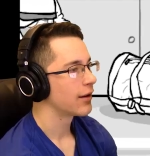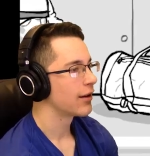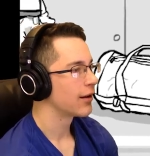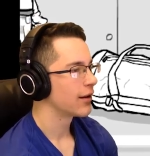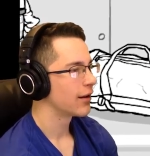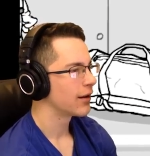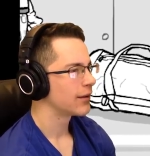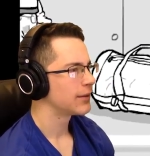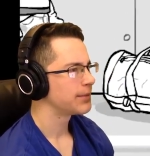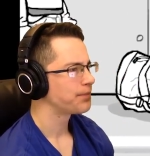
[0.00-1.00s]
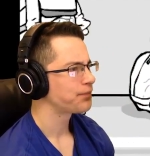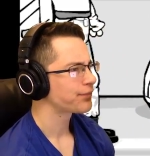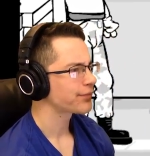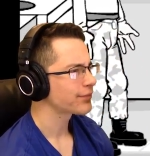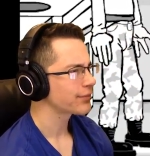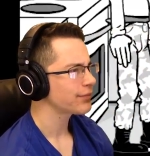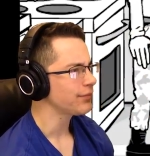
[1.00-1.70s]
(no one is talking)